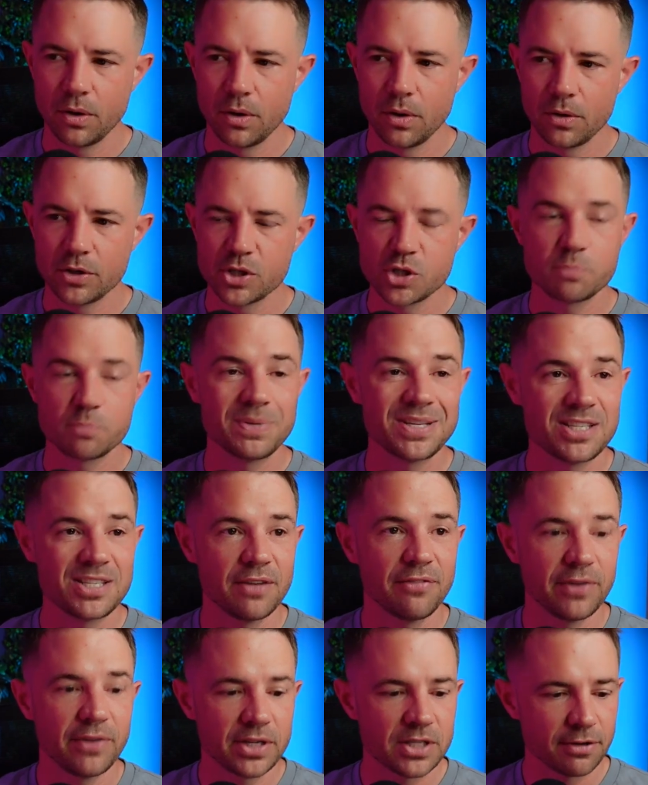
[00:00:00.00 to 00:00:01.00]

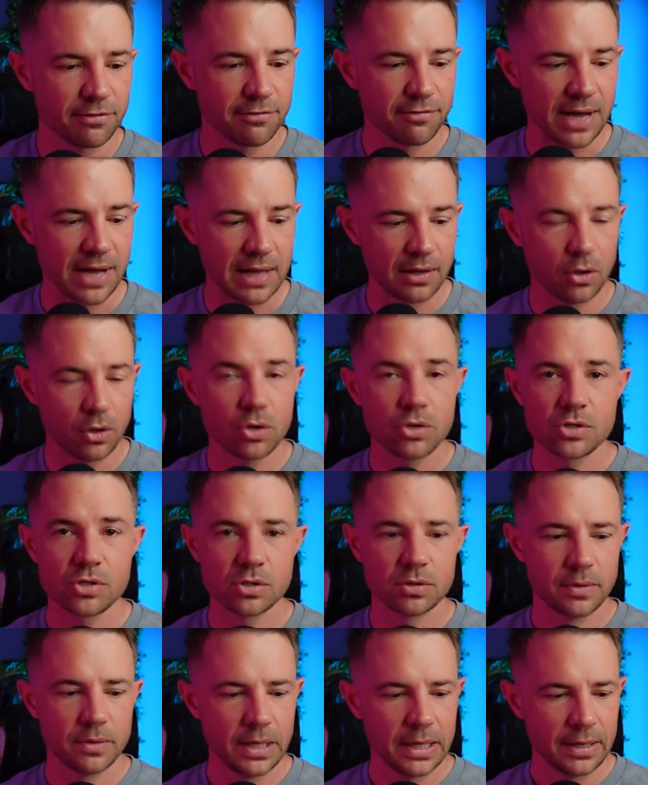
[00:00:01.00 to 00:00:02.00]
specific to fat loss.
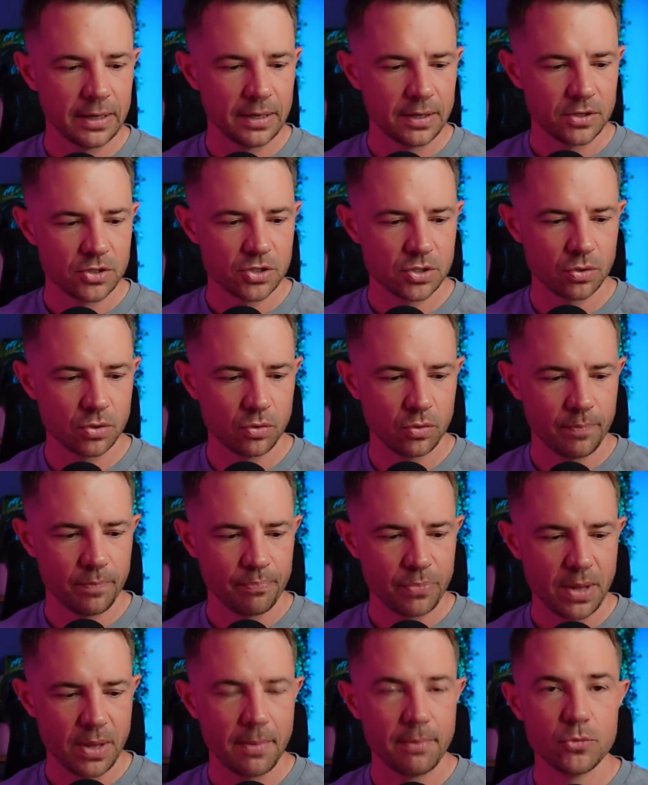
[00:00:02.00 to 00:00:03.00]
So
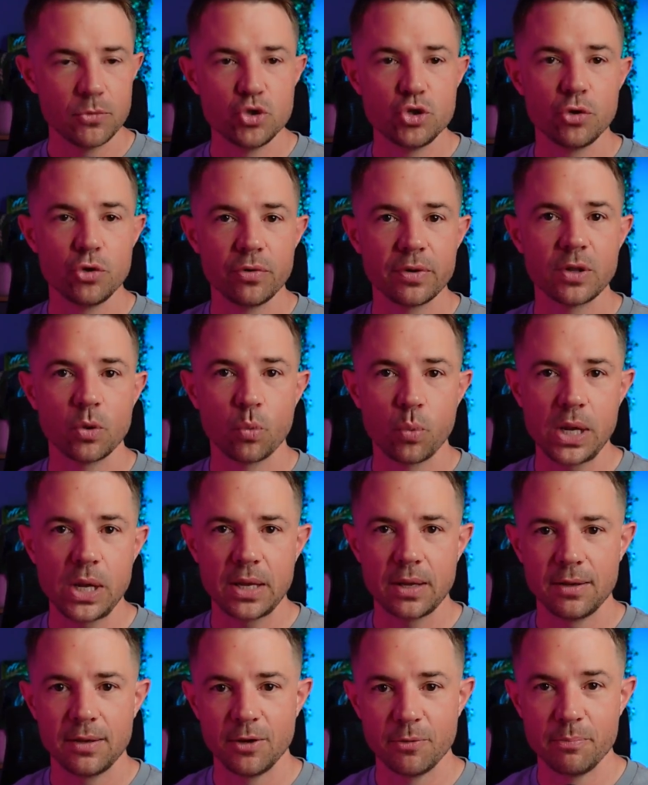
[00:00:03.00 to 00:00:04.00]
during the
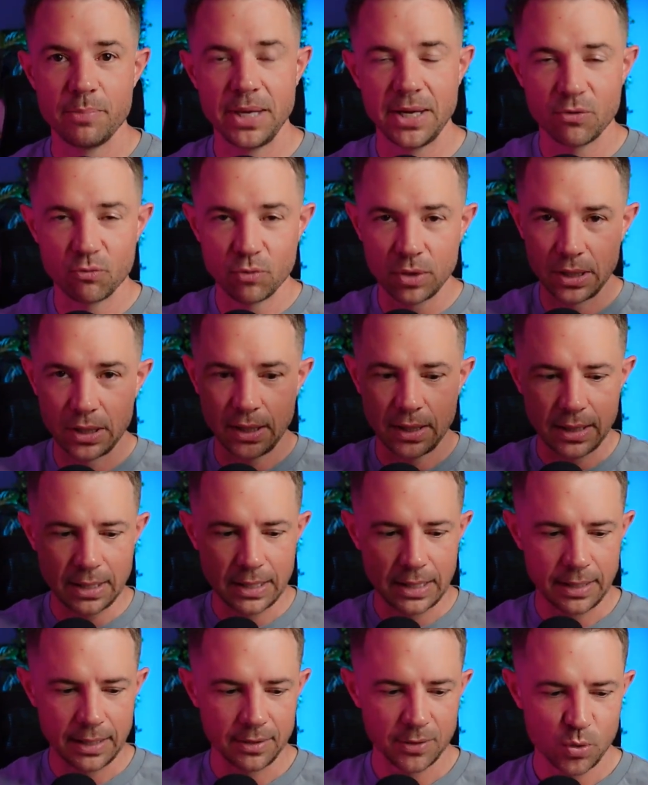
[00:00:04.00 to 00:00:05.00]
week, you're being really,
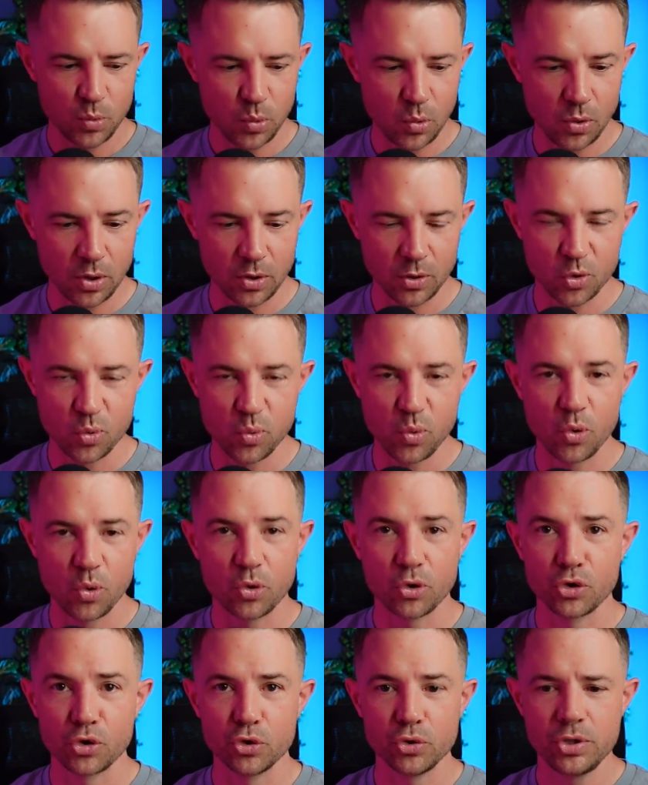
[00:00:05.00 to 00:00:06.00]
again, quote
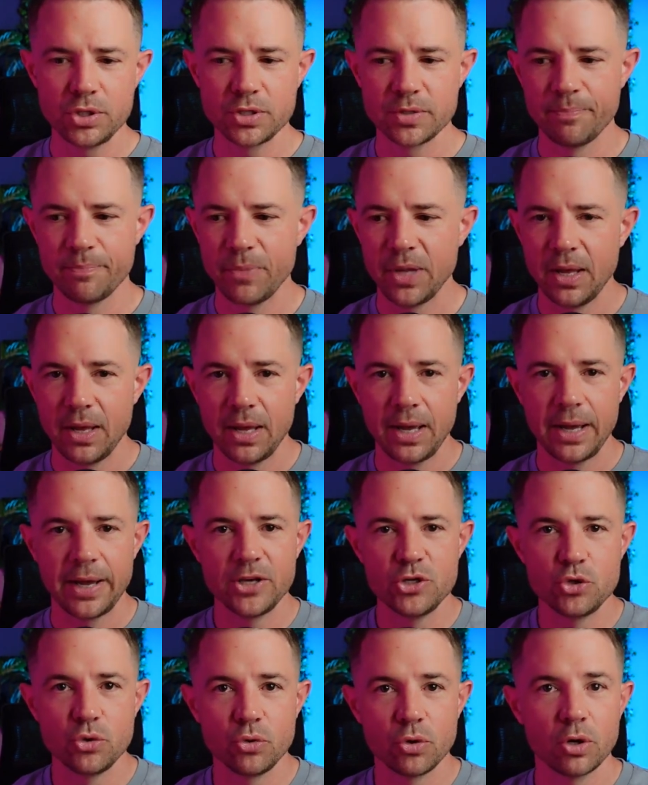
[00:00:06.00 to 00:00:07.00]
unquote, good,
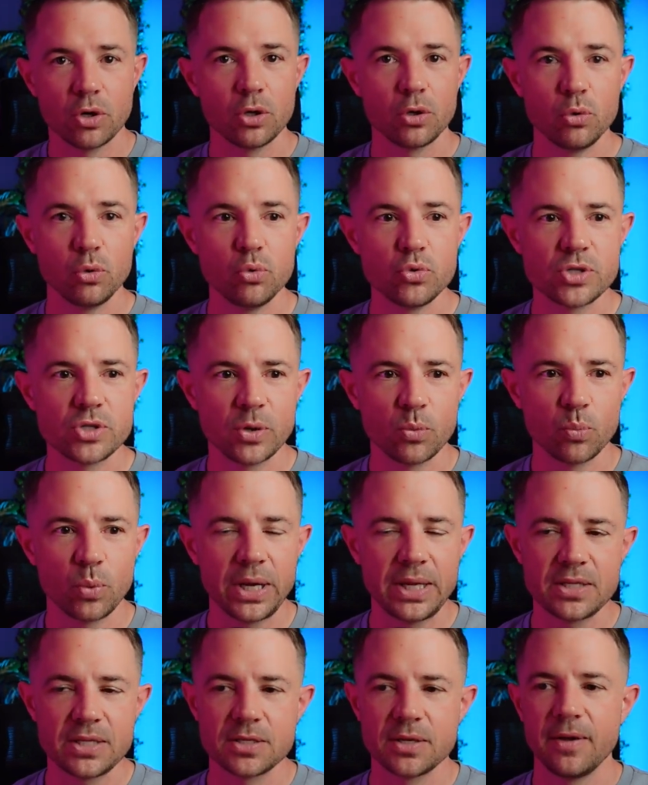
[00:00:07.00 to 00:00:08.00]
and you're losing
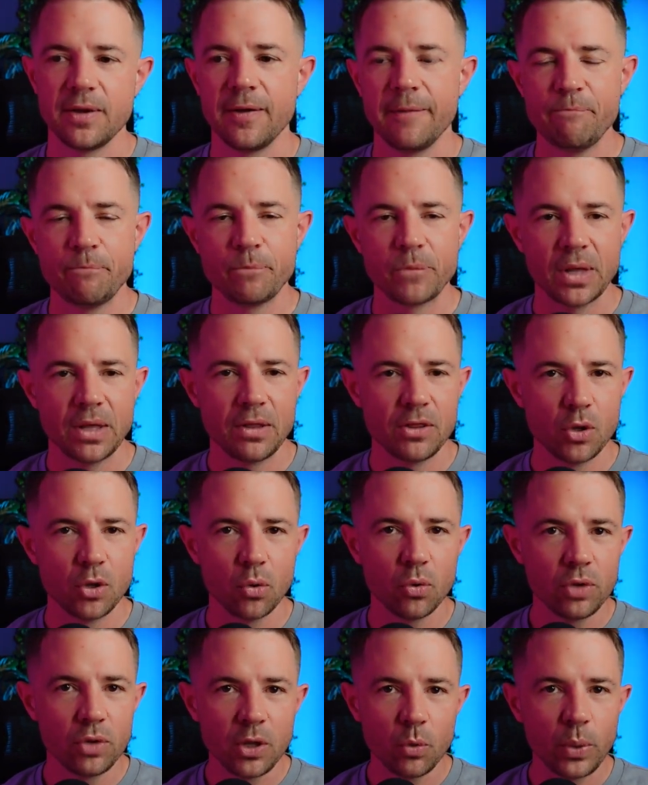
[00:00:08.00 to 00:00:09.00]
weight. The
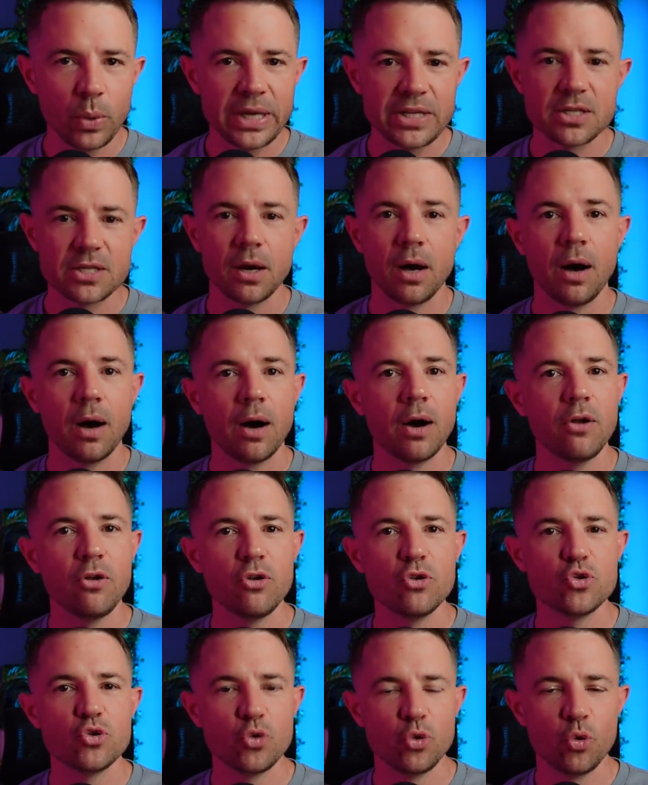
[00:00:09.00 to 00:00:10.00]
only way to
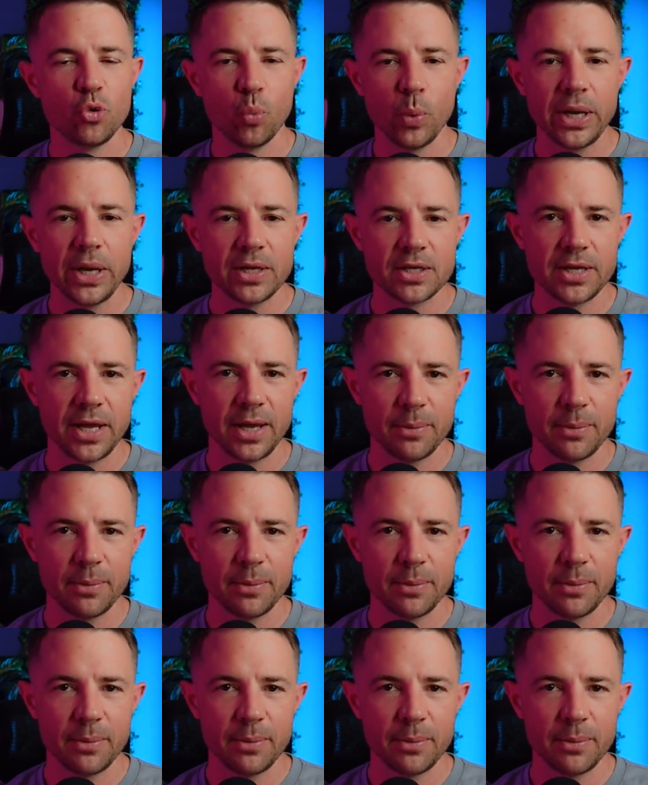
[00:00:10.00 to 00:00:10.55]
undo weekday